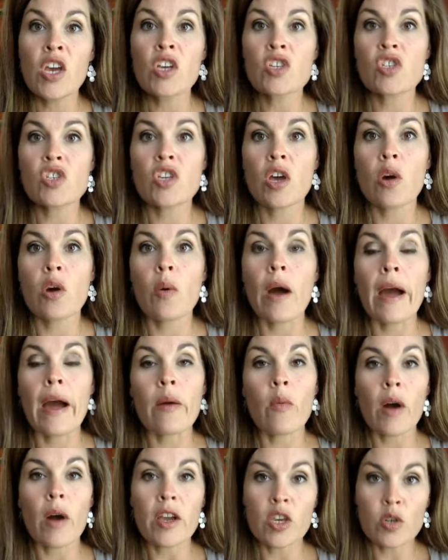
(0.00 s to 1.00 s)
So I
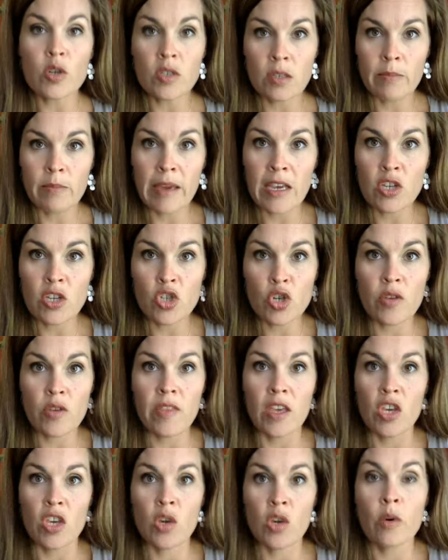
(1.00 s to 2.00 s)
want you to make sure
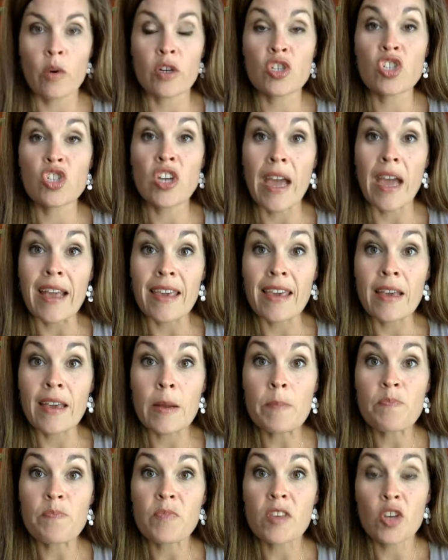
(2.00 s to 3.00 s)
that you are
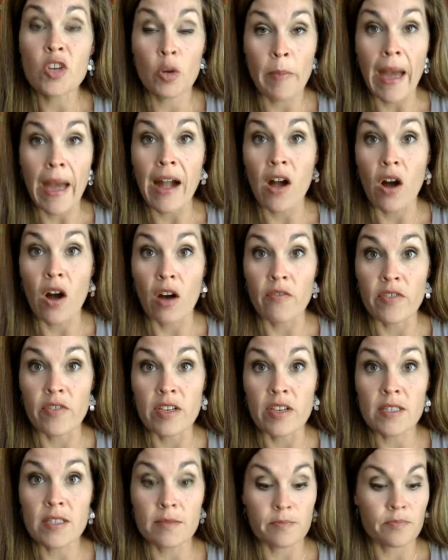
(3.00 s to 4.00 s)
checking your back
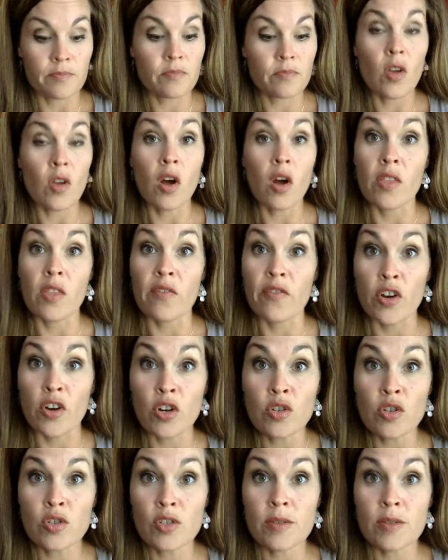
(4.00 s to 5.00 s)
office on the
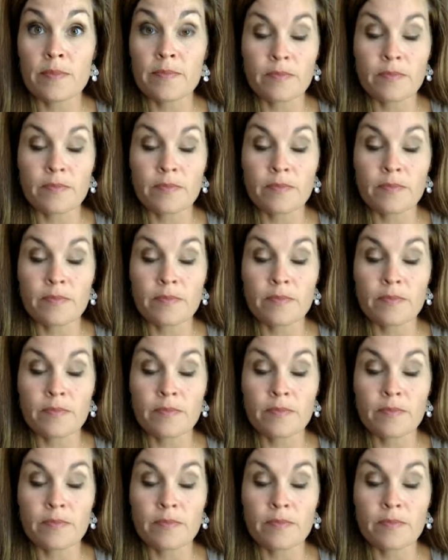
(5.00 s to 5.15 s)
1st,